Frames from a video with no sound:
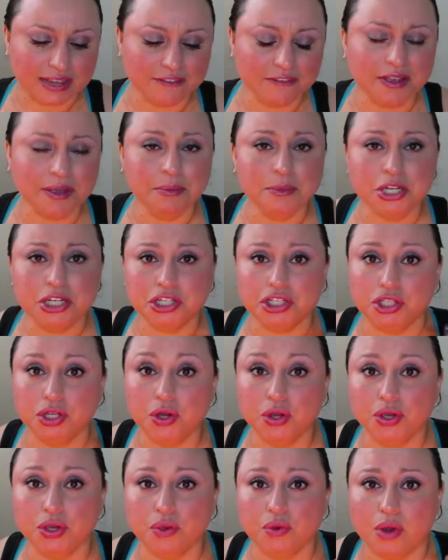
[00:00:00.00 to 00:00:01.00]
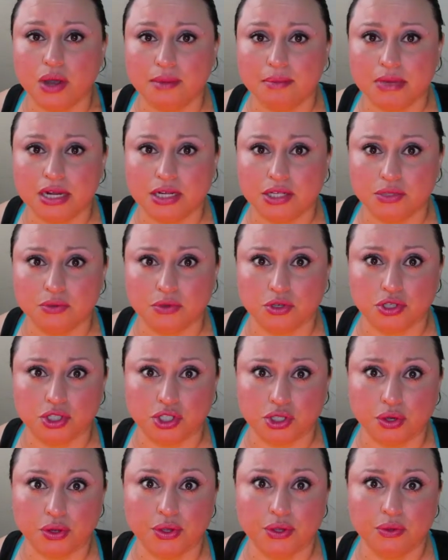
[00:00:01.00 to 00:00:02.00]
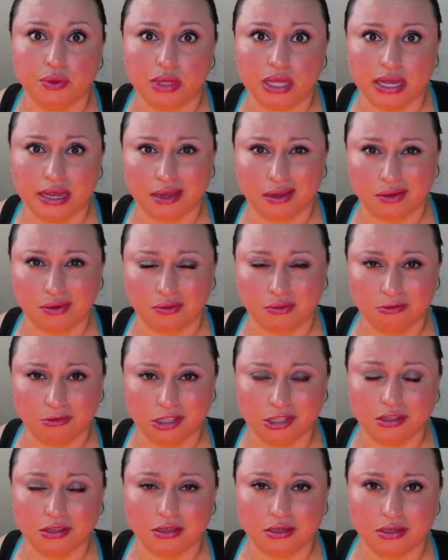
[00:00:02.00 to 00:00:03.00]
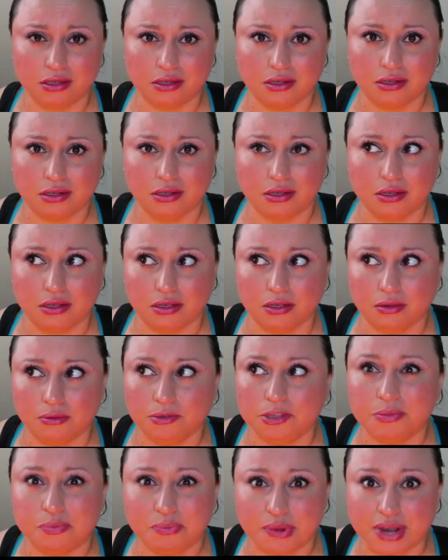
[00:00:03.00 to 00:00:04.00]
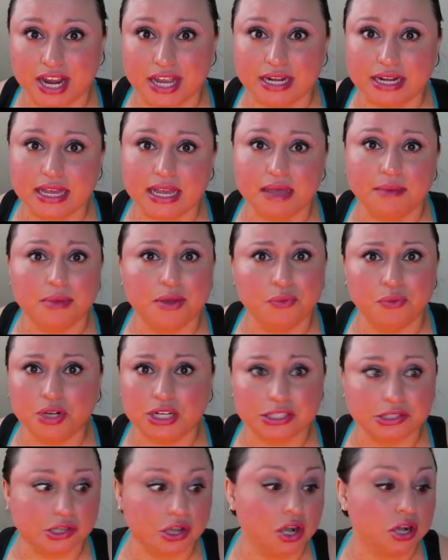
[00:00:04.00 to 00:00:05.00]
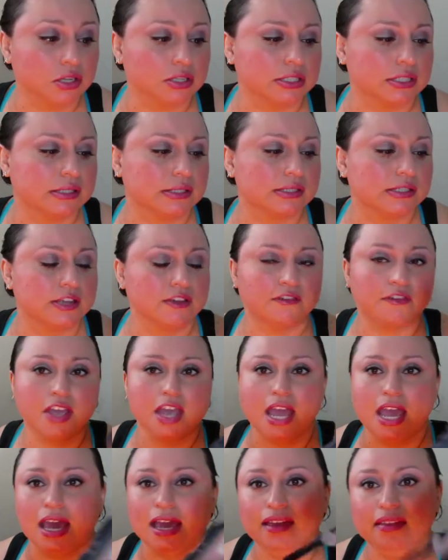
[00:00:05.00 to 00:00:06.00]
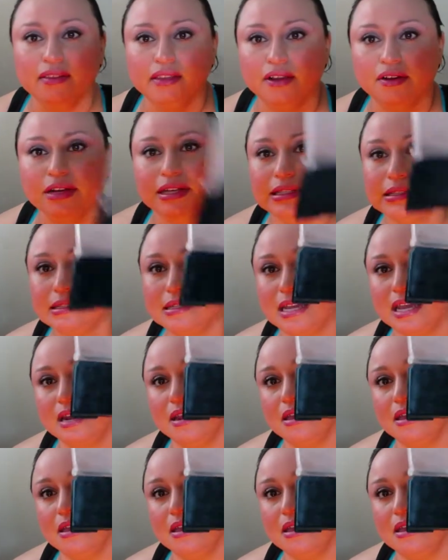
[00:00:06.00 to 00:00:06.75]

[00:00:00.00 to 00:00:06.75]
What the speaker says: if I'm gonna show you, I might as well show you like what the brand name and what it's called and stuff. And there isn't